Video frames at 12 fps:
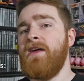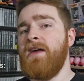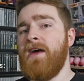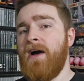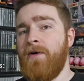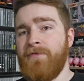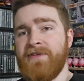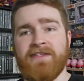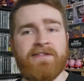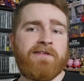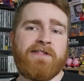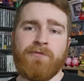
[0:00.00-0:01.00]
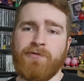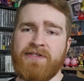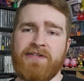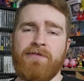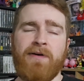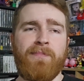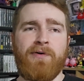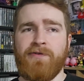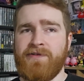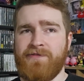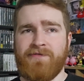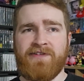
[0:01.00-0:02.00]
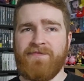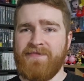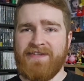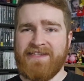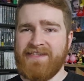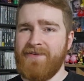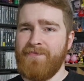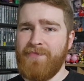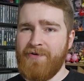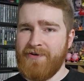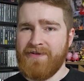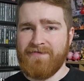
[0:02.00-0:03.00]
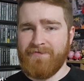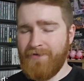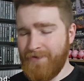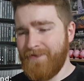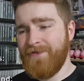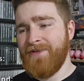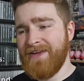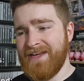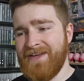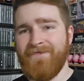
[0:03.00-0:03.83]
I'll need to source out a box or something at some point. Hopefully I can